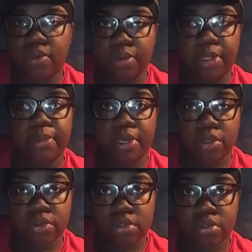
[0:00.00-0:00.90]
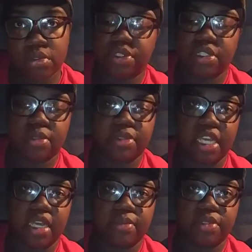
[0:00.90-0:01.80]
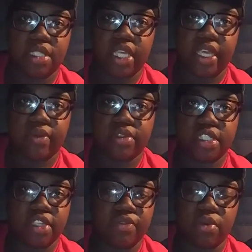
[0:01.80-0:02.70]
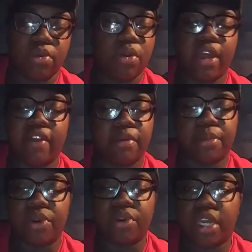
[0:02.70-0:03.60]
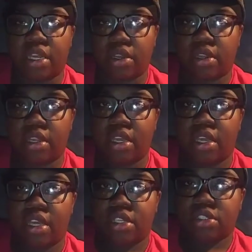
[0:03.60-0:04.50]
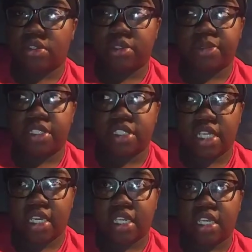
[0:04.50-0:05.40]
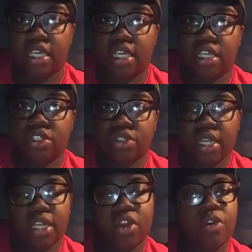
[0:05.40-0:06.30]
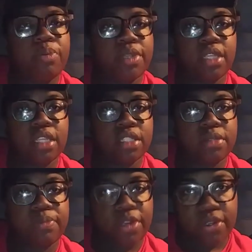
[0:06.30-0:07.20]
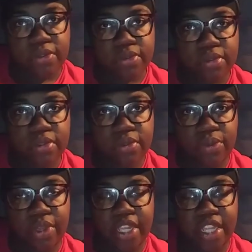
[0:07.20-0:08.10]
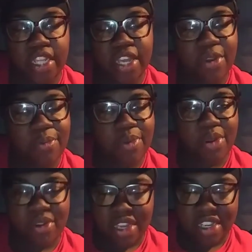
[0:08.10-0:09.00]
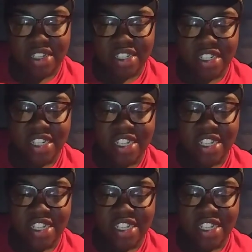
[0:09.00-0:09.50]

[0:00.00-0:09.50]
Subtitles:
will be bolts. And sometimes the receiver won't have a bolt cutter. So you'll be stuck trying to open this bolt with no bolt cutter.